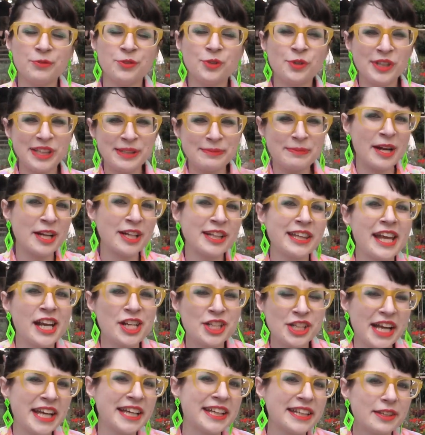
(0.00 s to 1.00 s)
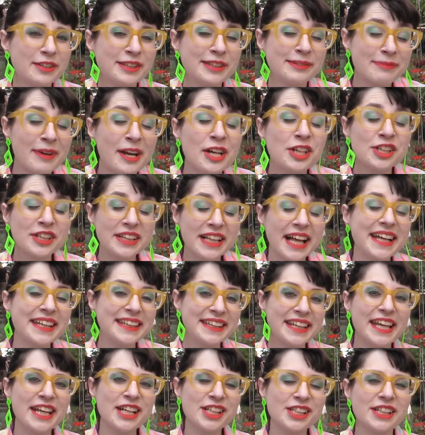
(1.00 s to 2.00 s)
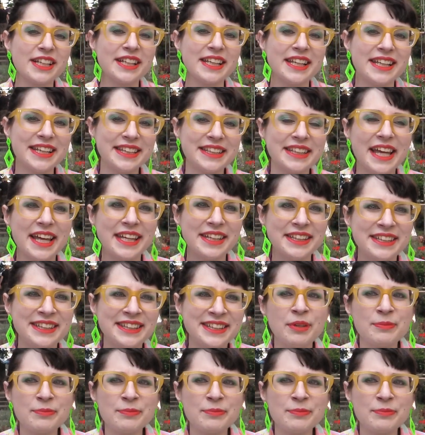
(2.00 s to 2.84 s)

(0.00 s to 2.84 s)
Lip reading: do a specialization in a sense.